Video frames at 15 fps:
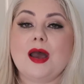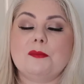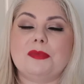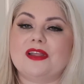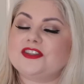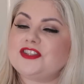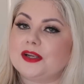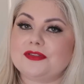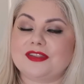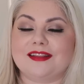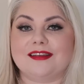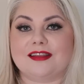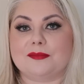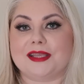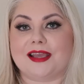but I don't think
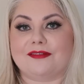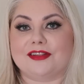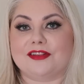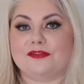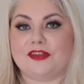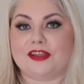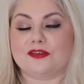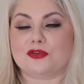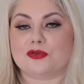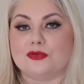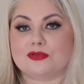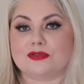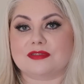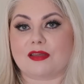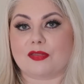they're going to be having the
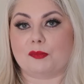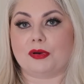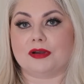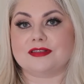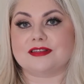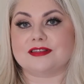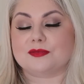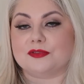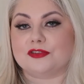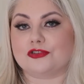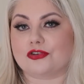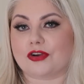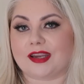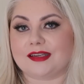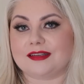vehicles like the buses with the
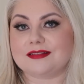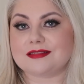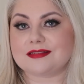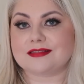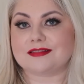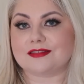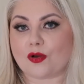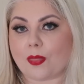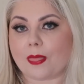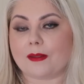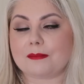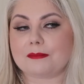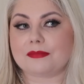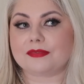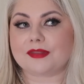trains on
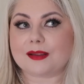them.